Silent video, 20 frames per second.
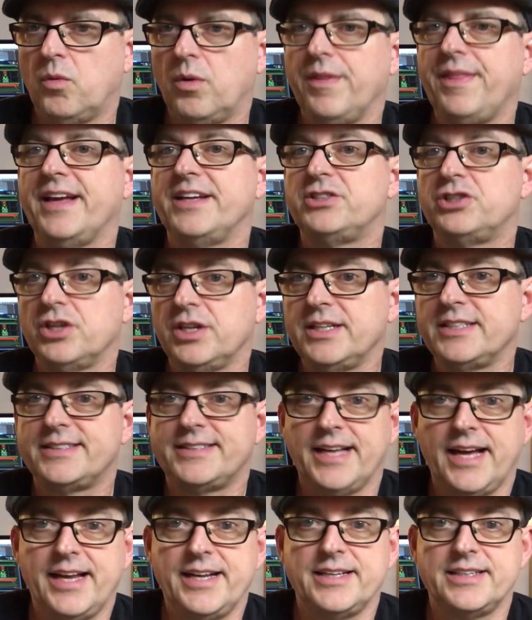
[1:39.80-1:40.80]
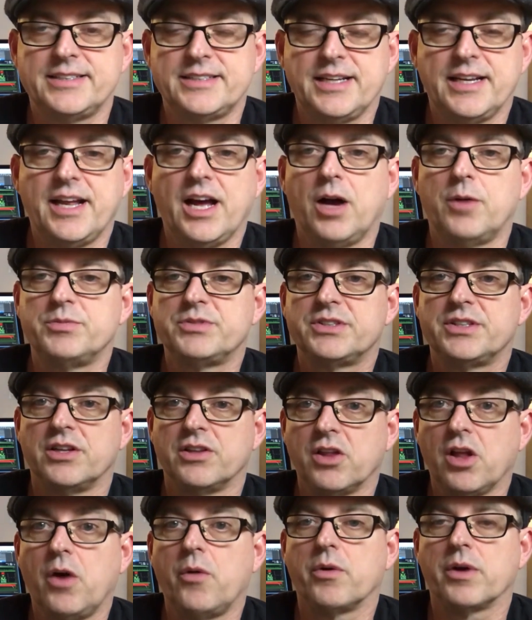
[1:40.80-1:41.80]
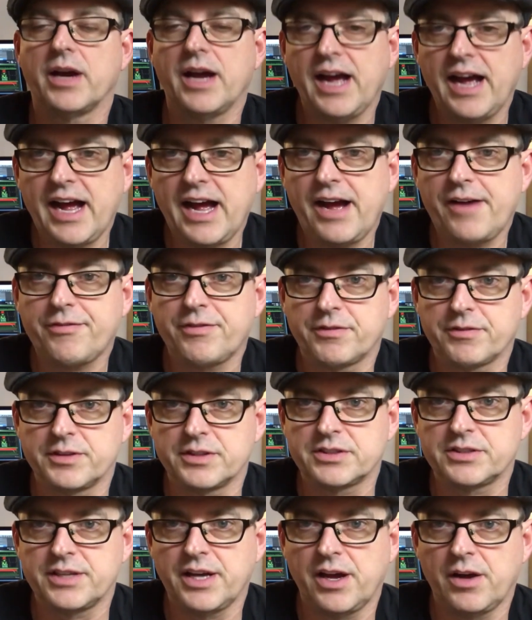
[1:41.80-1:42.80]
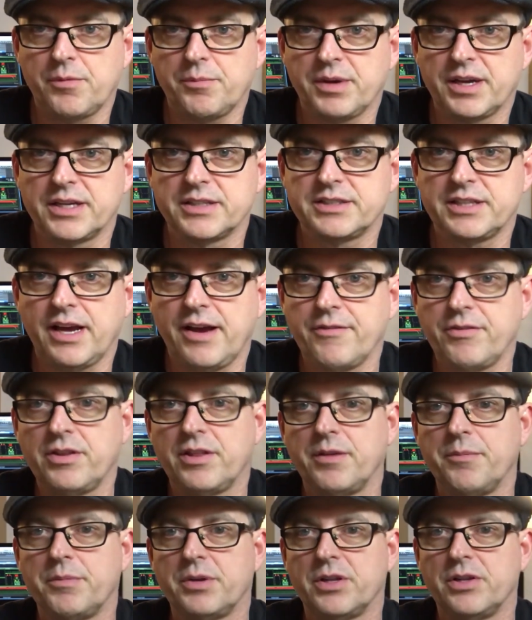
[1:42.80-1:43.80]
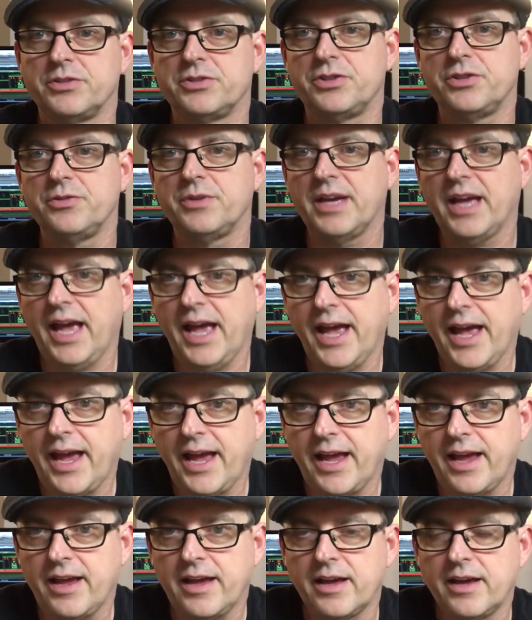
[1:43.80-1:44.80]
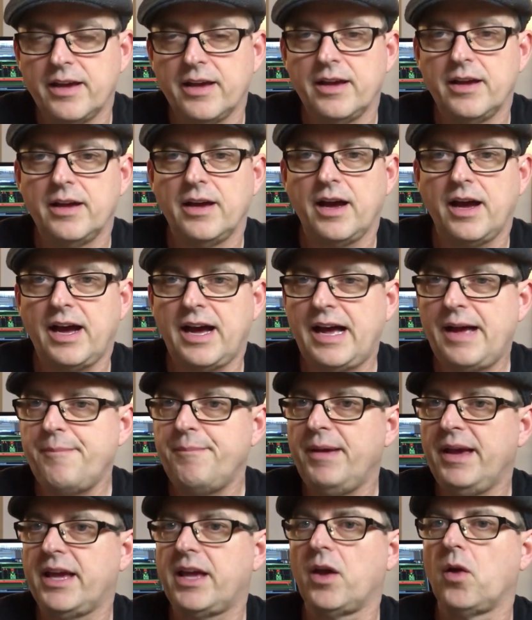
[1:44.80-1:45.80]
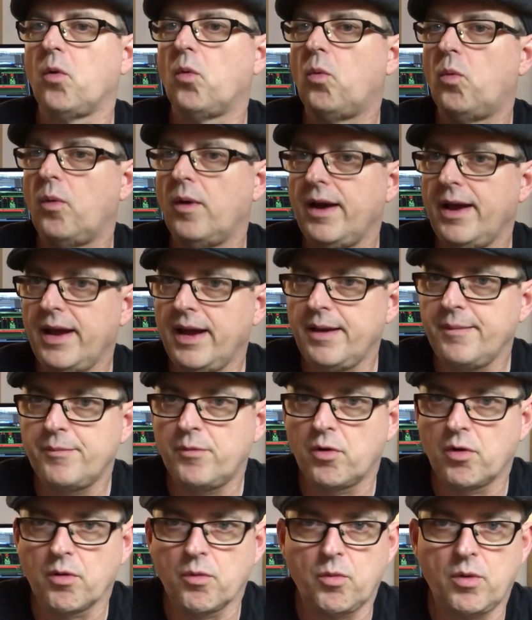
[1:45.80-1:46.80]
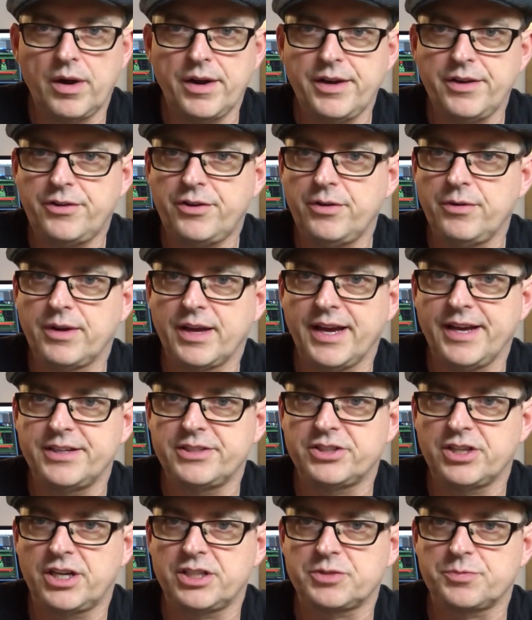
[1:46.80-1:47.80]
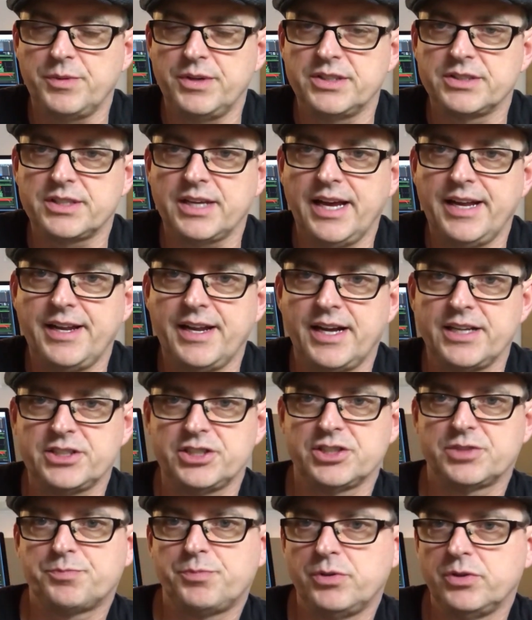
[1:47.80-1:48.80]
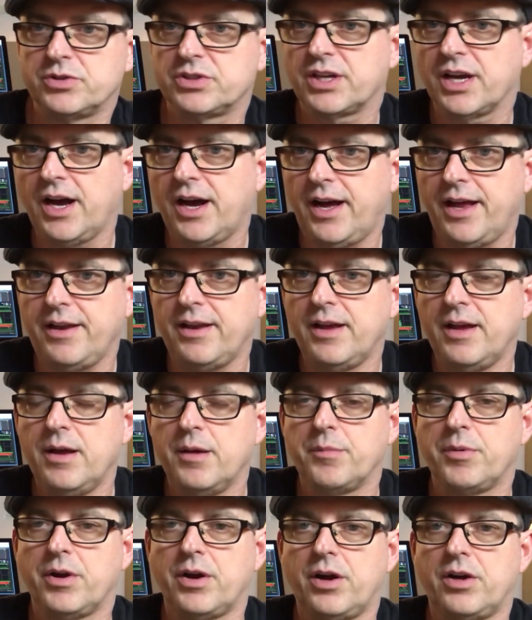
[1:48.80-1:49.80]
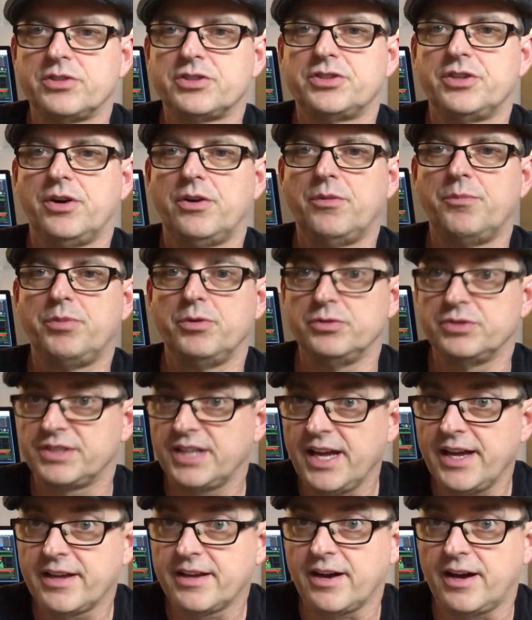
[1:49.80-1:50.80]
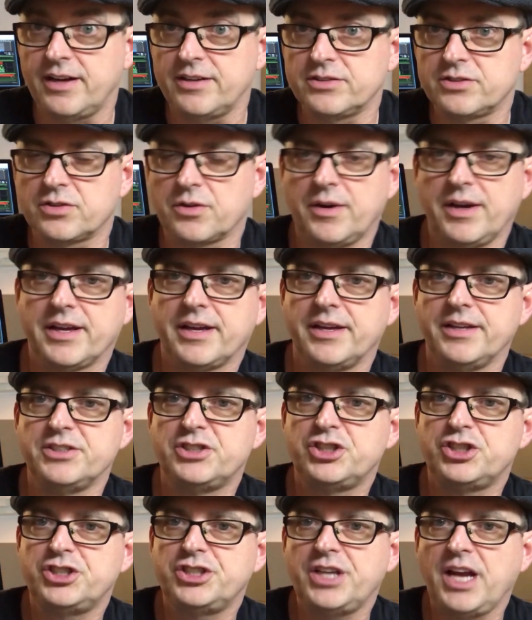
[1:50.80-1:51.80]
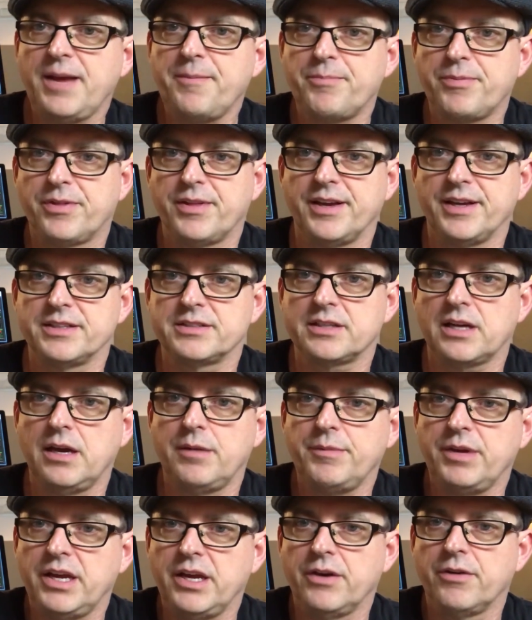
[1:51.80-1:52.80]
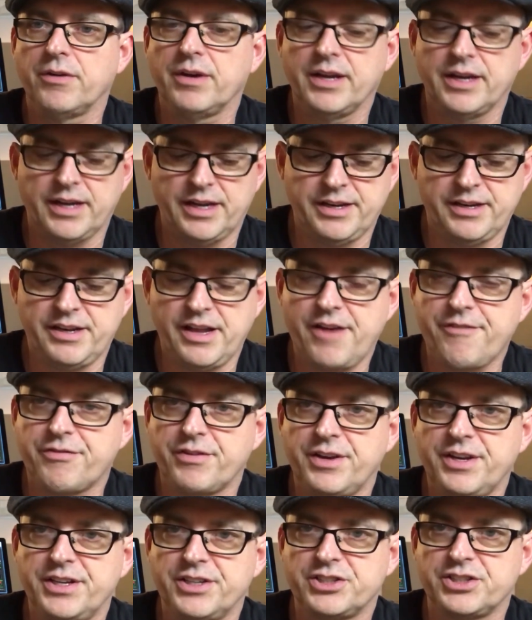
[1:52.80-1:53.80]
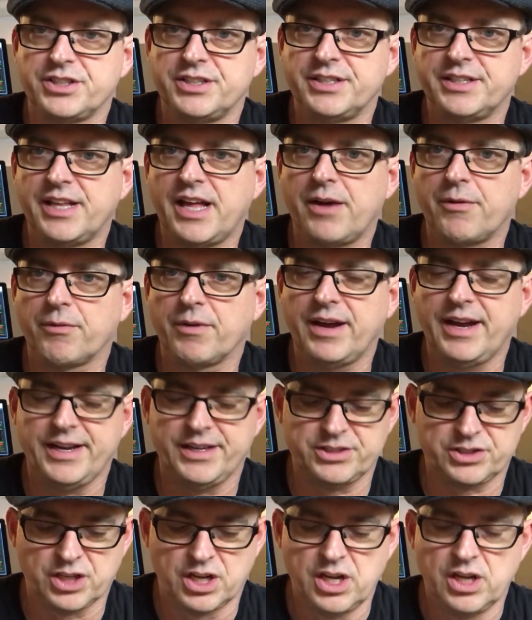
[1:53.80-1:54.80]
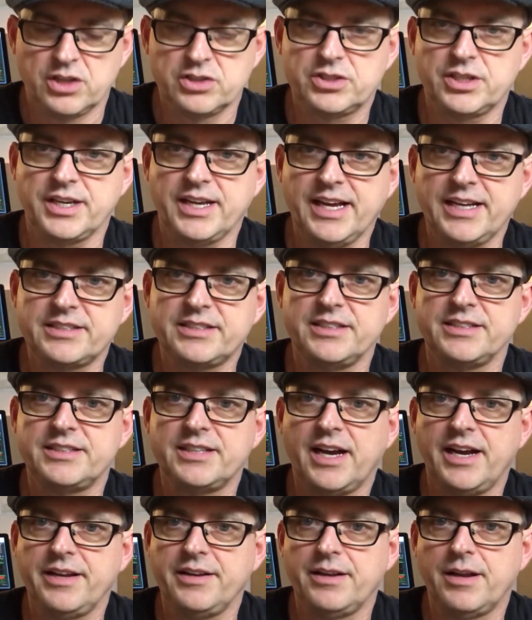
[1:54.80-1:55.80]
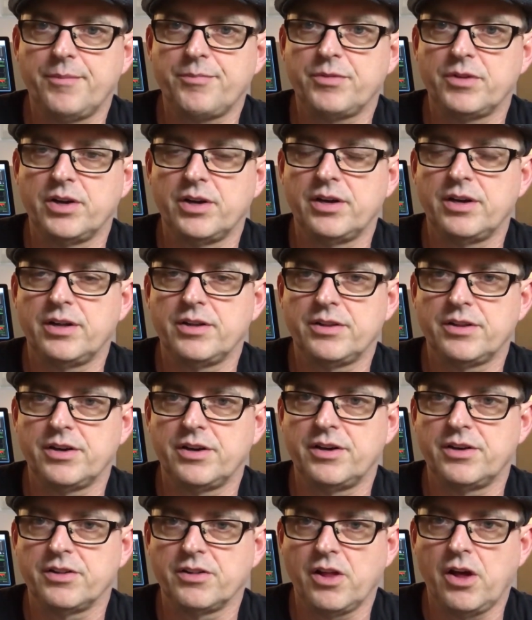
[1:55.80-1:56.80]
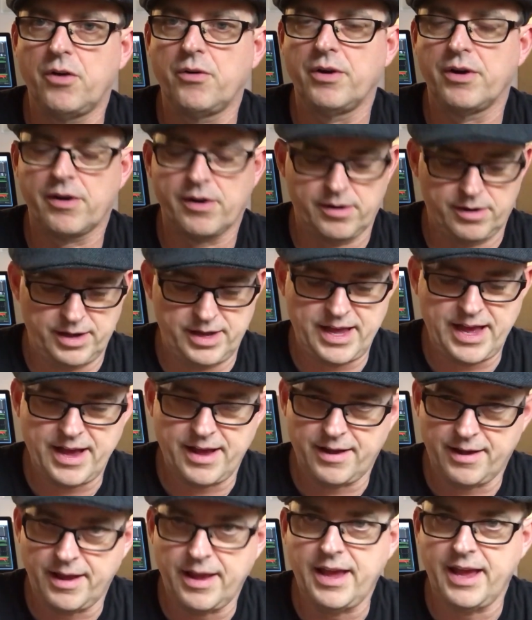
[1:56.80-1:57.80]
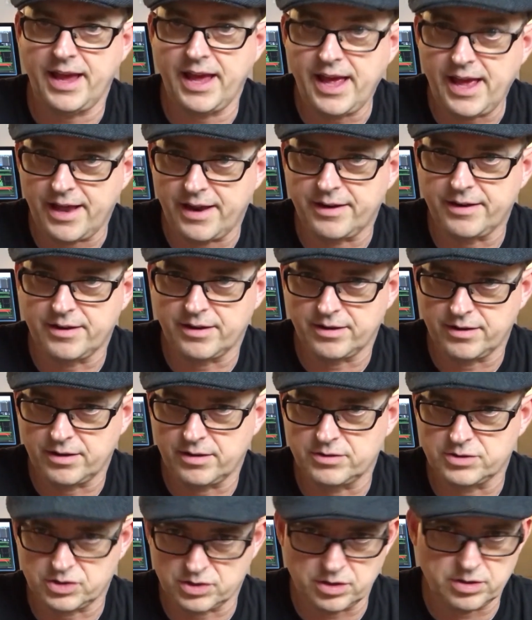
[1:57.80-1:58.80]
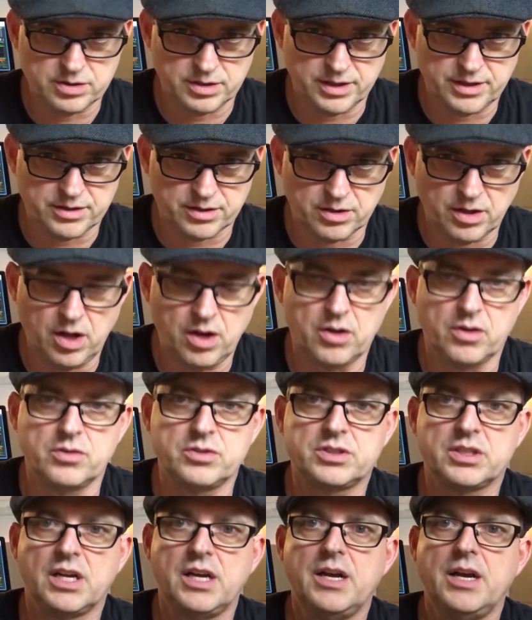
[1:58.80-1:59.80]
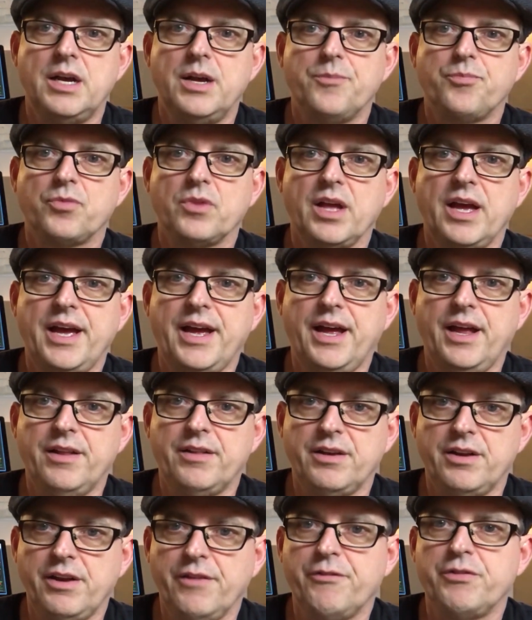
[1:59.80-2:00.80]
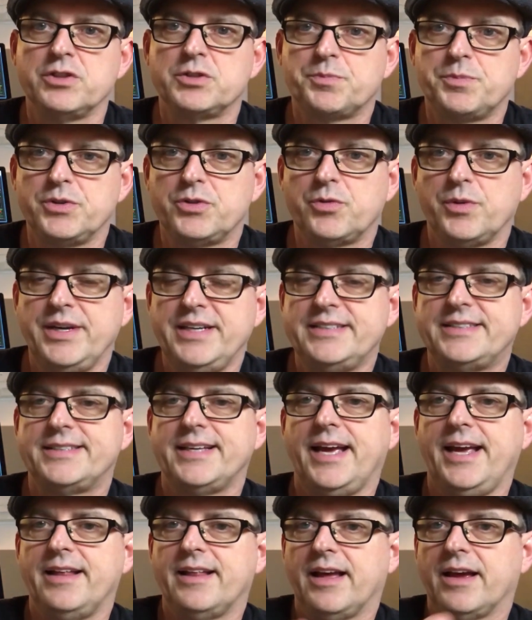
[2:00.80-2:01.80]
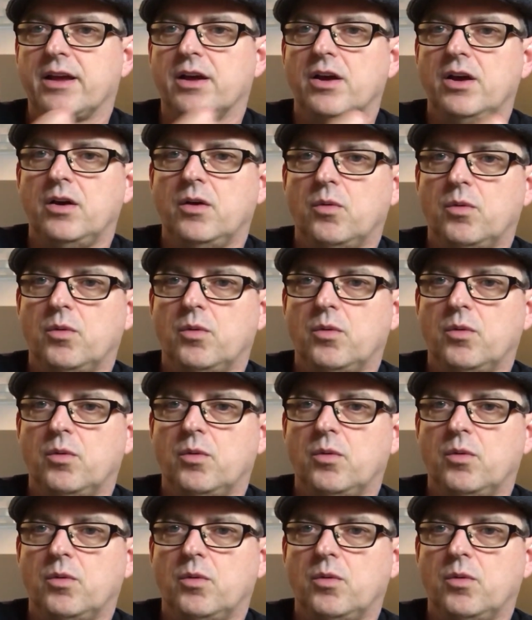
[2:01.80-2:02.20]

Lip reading: What they should have said is it helps the lower half of the sound, because everything below 2K, I'm making way more 1 and 2K adjustments, and not just boost cut, but also boost and cut, so I can shape things. I'm hearing a definition in that range. So yes, it tightened up the lower end, certainly the lows, and the difference between, say, like